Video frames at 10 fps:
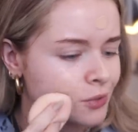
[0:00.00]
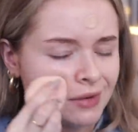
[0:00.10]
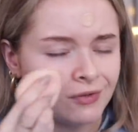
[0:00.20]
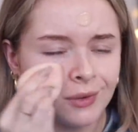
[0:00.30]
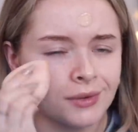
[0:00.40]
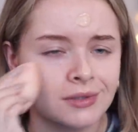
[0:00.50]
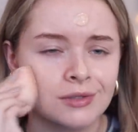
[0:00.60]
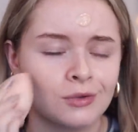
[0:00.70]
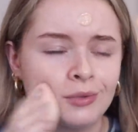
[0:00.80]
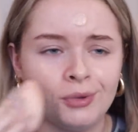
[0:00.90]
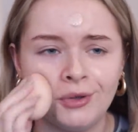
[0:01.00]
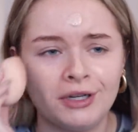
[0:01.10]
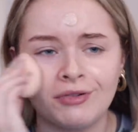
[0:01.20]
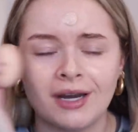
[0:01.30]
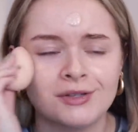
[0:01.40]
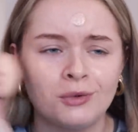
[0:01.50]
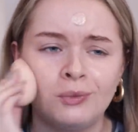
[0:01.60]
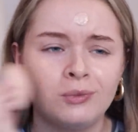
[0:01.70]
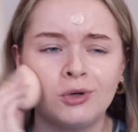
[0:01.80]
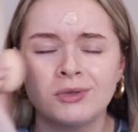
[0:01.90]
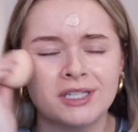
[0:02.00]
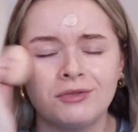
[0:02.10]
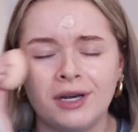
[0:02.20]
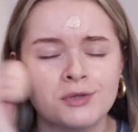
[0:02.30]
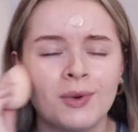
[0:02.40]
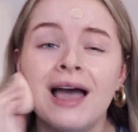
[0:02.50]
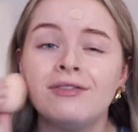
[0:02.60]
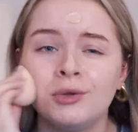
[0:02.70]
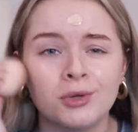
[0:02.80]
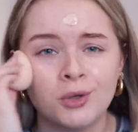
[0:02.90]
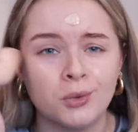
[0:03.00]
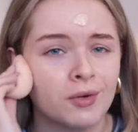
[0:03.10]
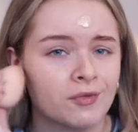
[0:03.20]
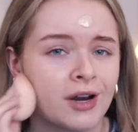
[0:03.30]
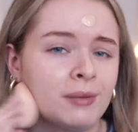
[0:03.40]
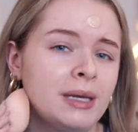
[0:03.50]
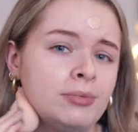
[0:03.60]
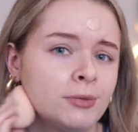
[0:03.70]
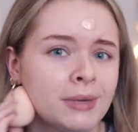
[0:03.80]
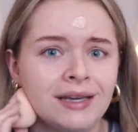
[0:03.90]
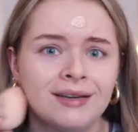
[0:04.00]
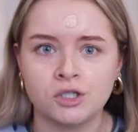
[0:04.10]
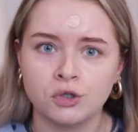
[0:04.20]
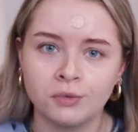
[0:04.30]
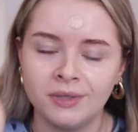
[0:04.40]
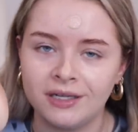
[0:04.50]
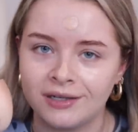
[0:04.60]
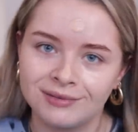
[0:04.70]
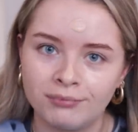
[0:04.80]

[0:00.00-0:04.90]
or influencers or beauty creators or content creators, whatever you want to call them, right? People that make social media